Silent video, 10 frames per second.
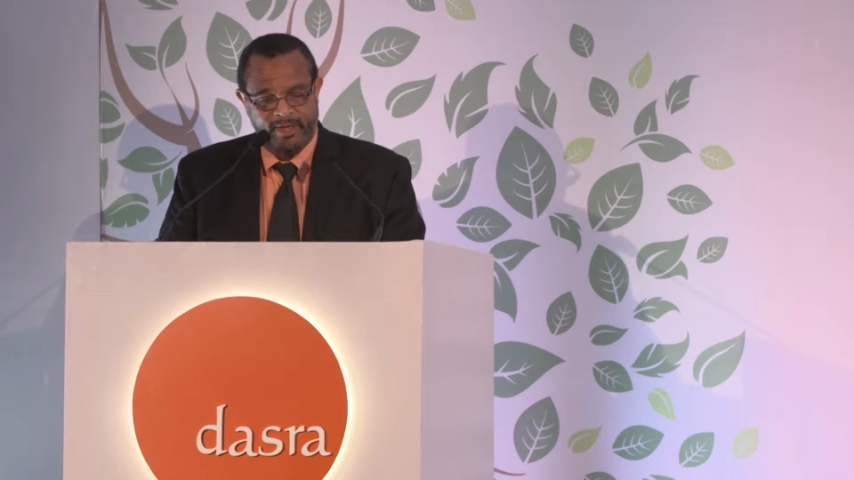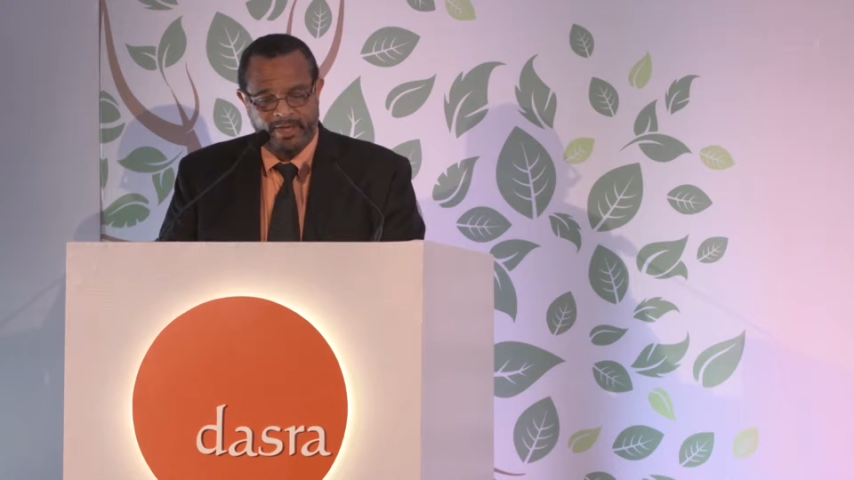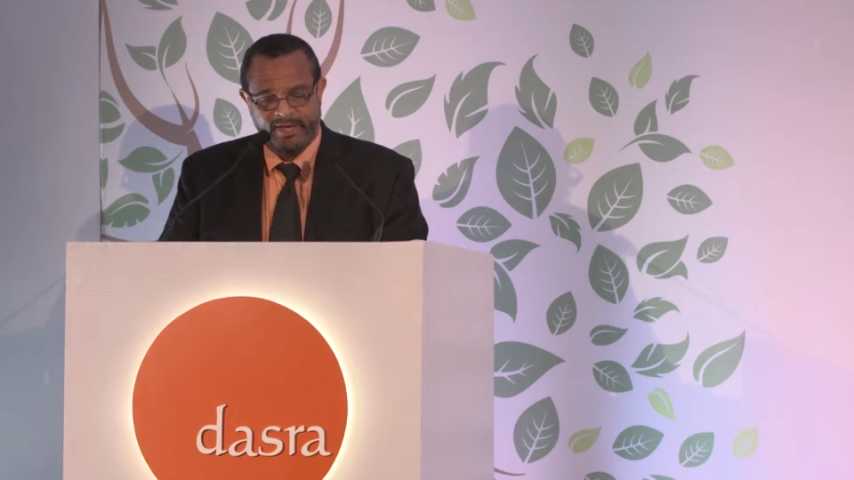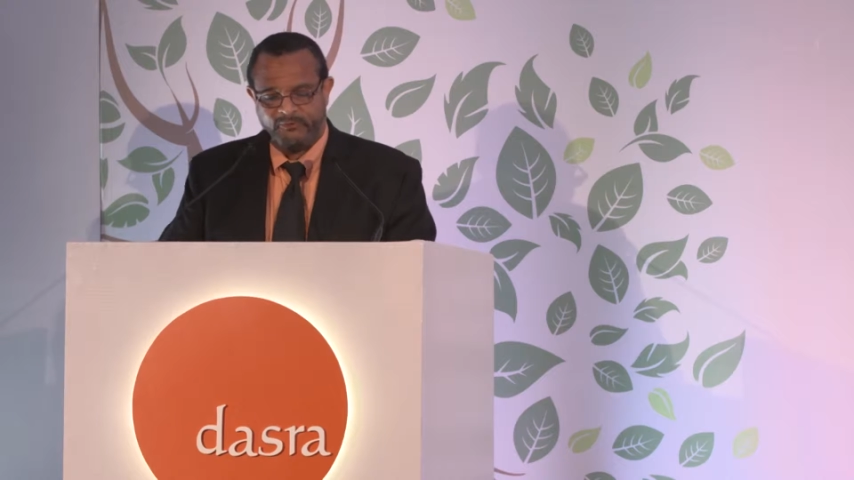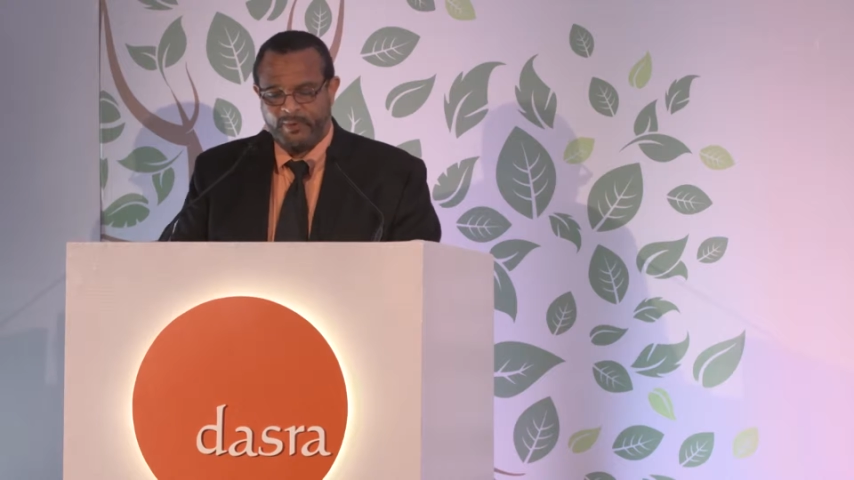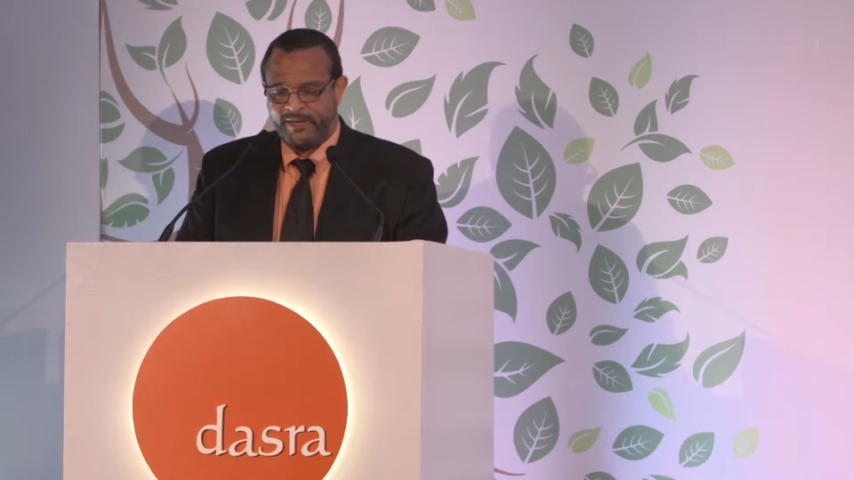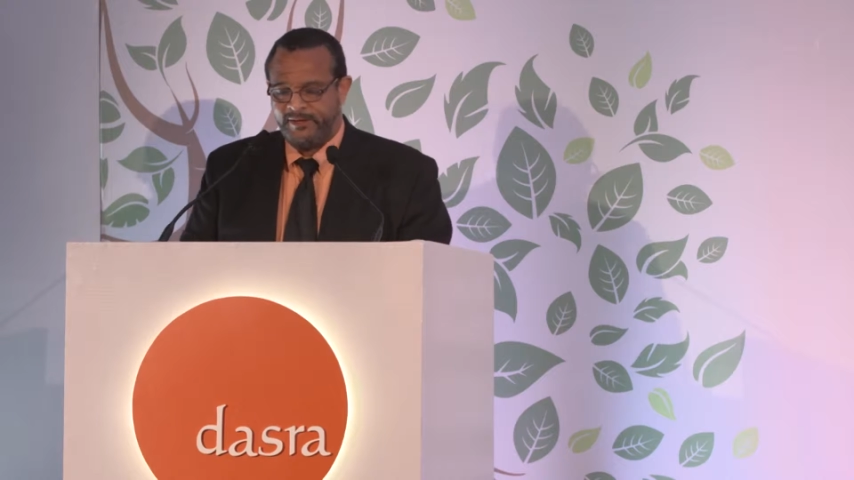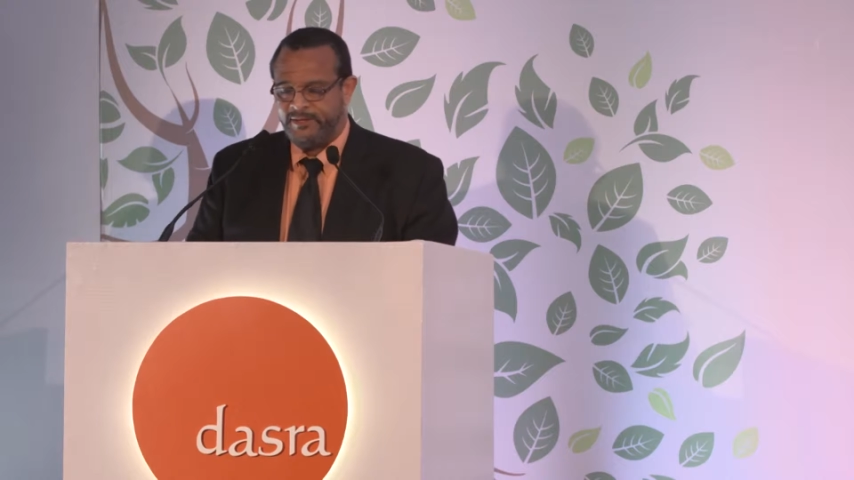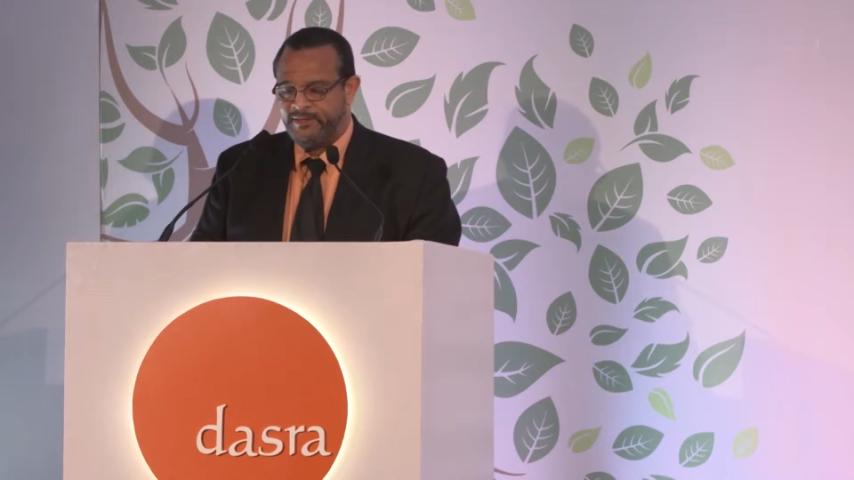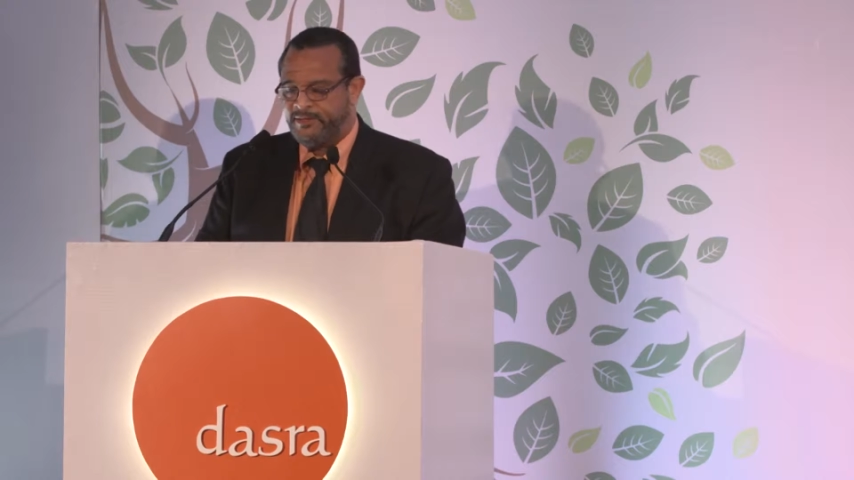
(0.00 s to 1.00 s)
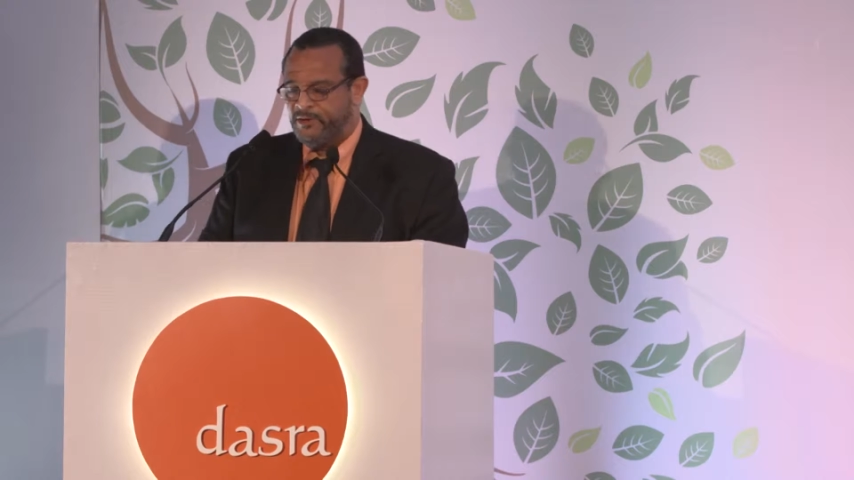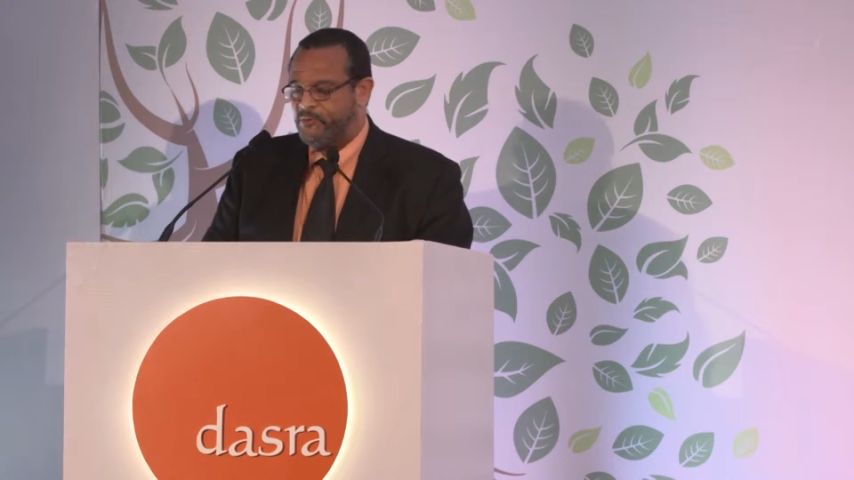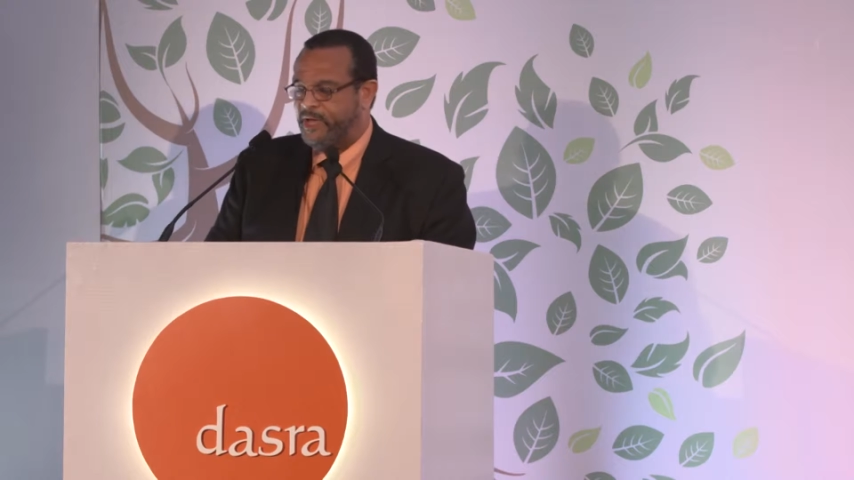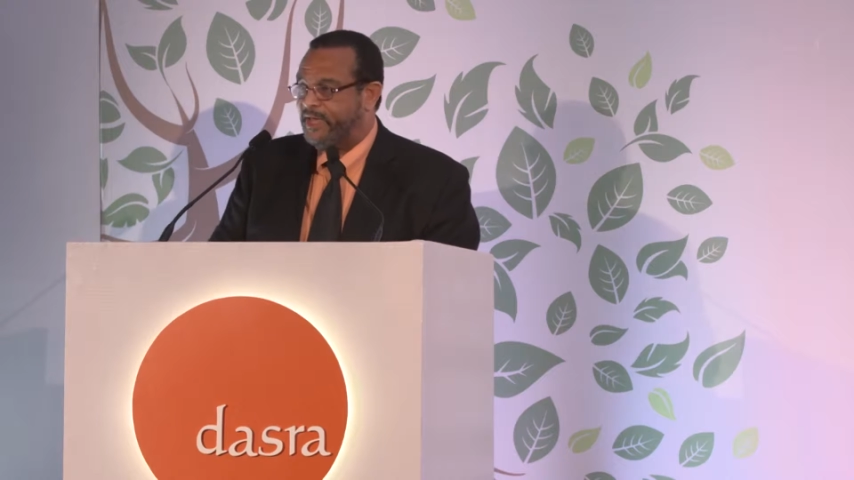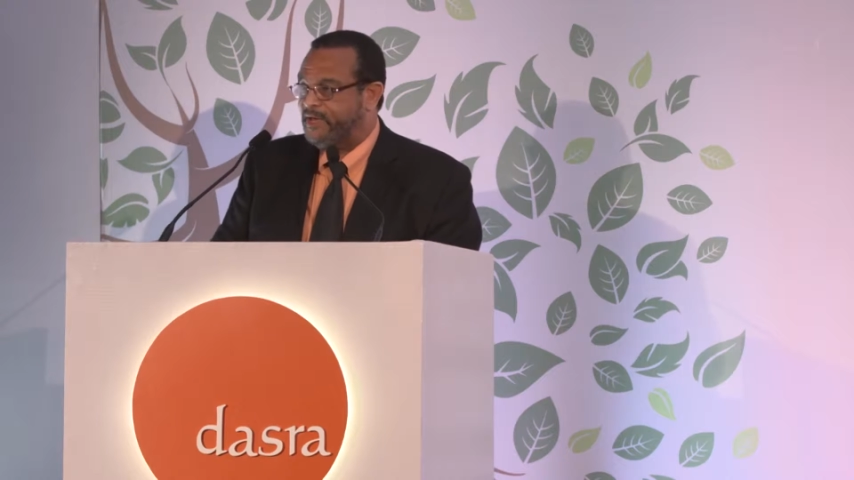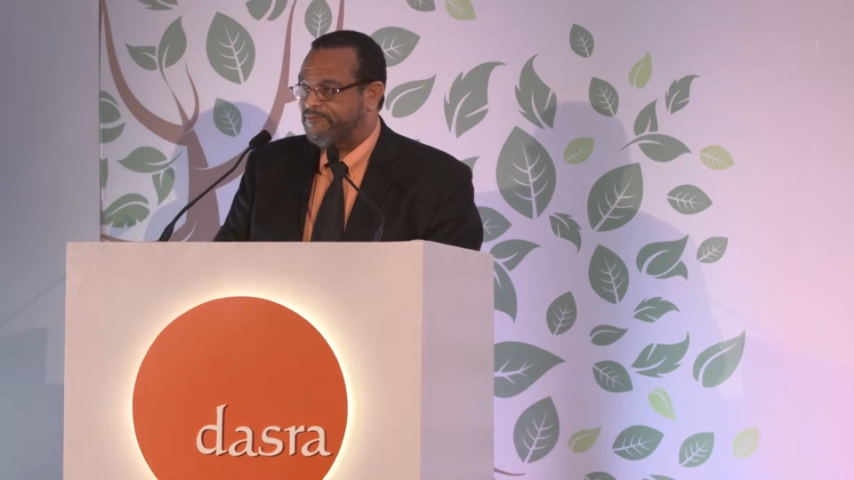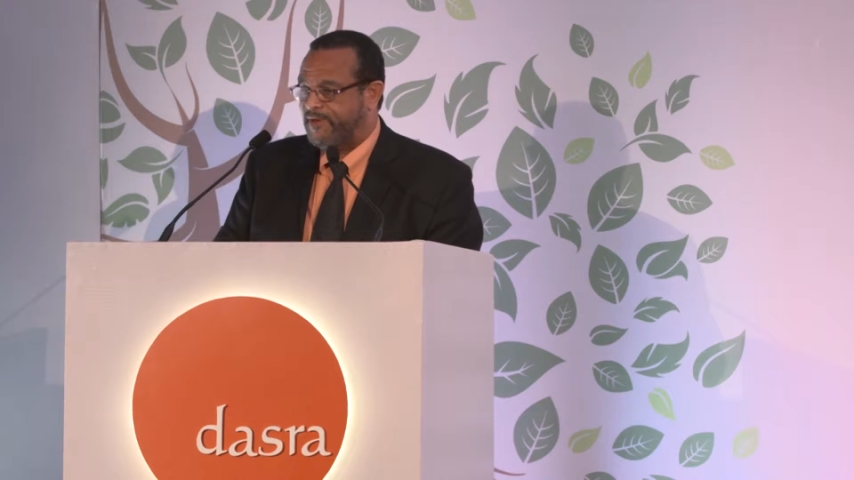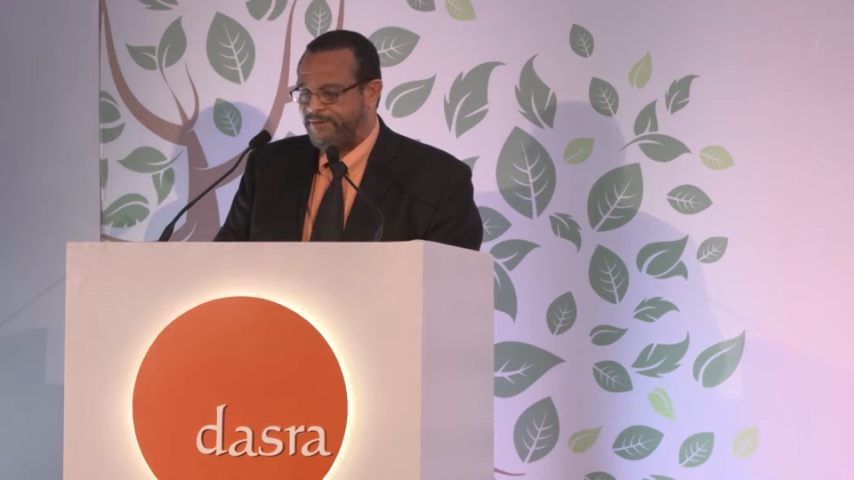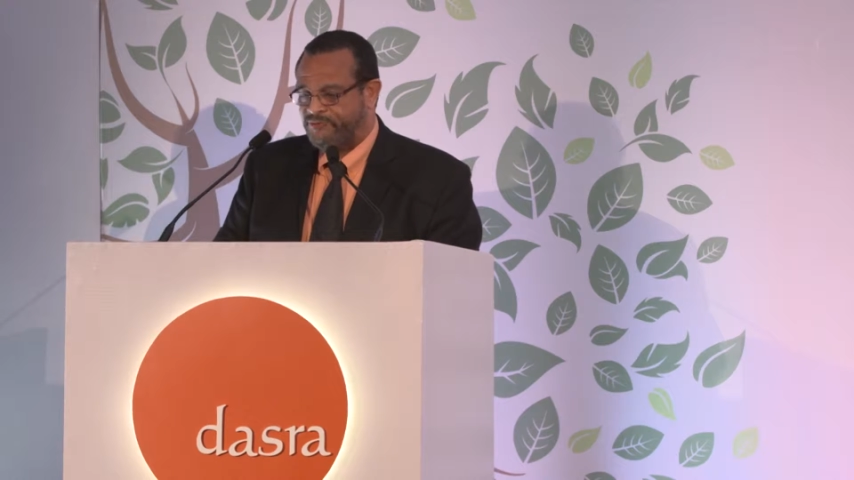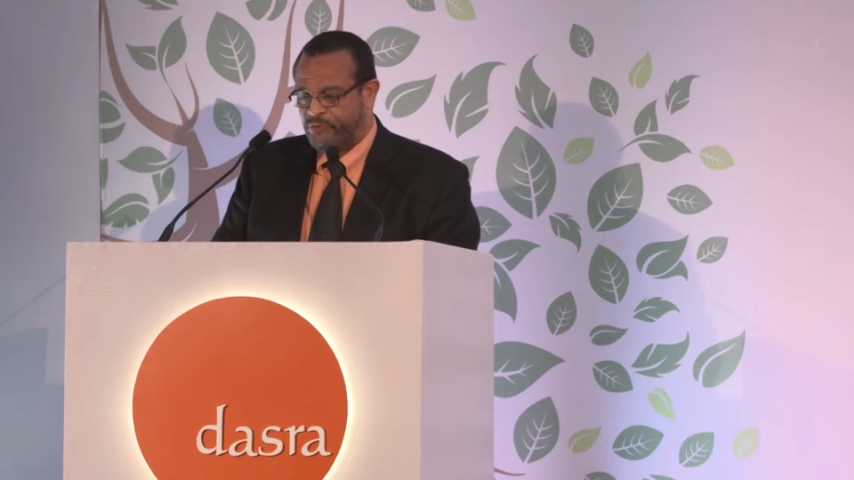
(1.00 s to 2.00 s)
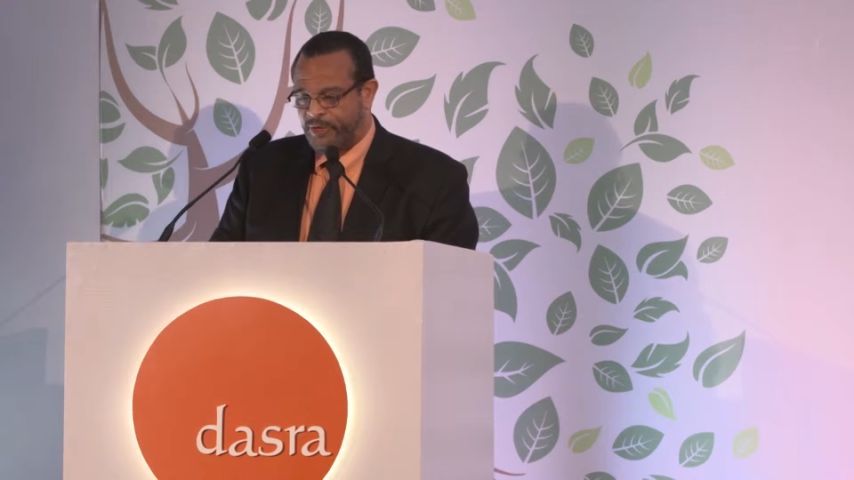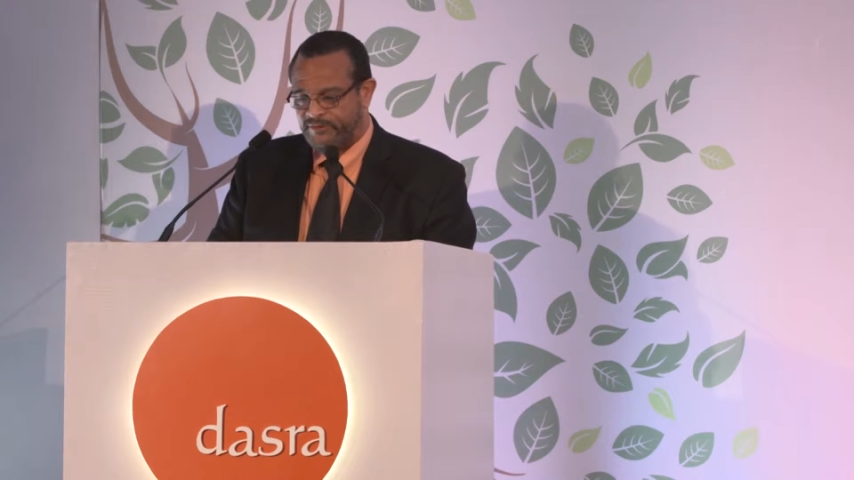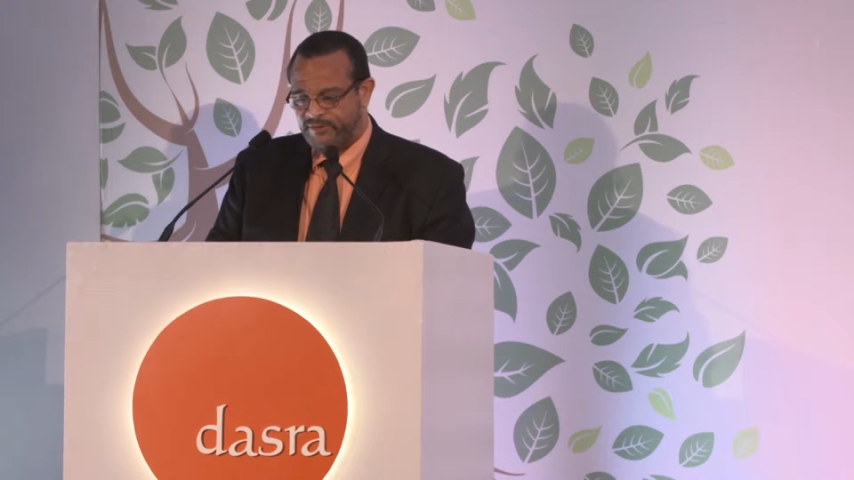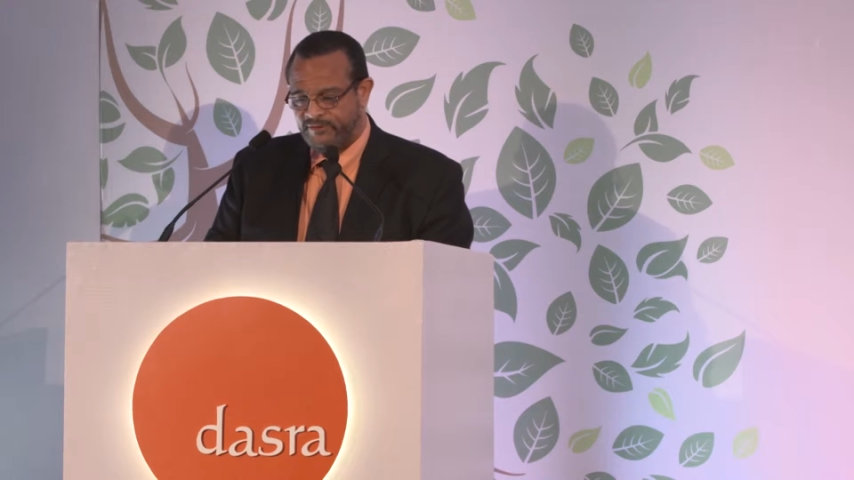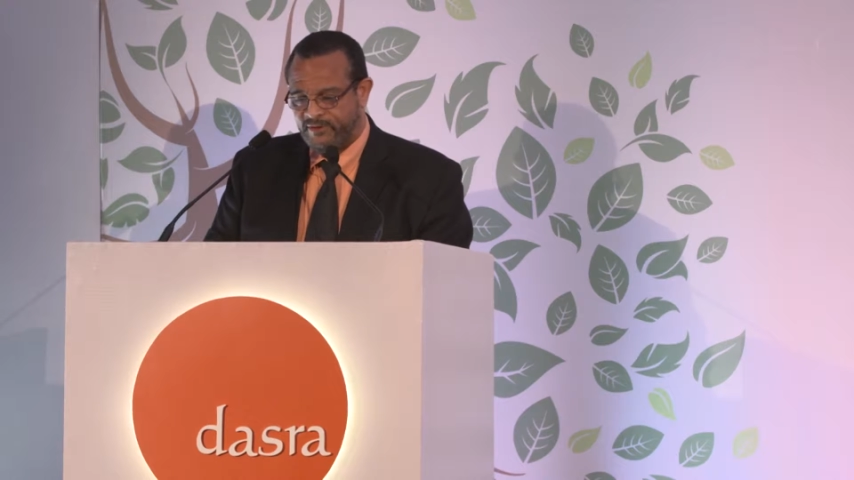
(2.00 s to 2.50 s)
in expanding the array of life choices